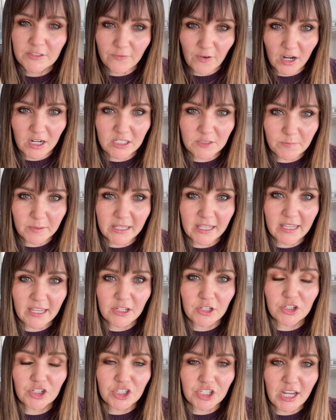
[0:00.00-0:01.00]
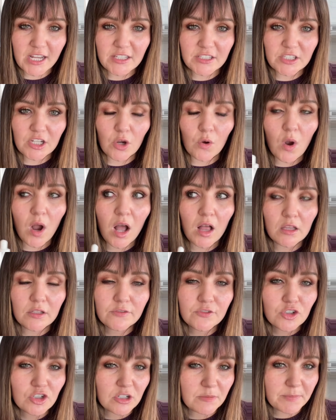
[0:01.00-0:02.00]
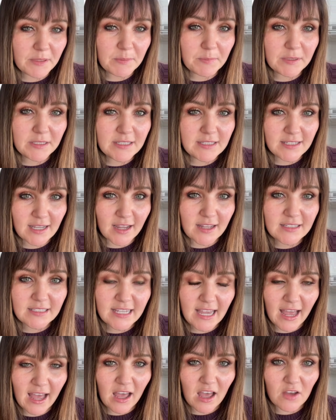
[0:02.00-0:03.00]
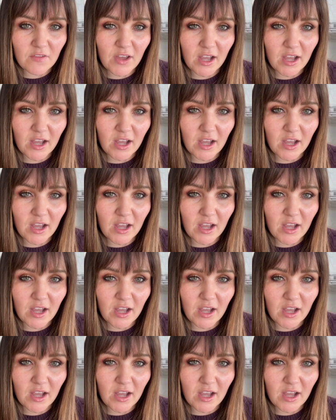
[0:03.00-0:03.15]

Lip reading: far as picking out your shades go, Olive Tree People does have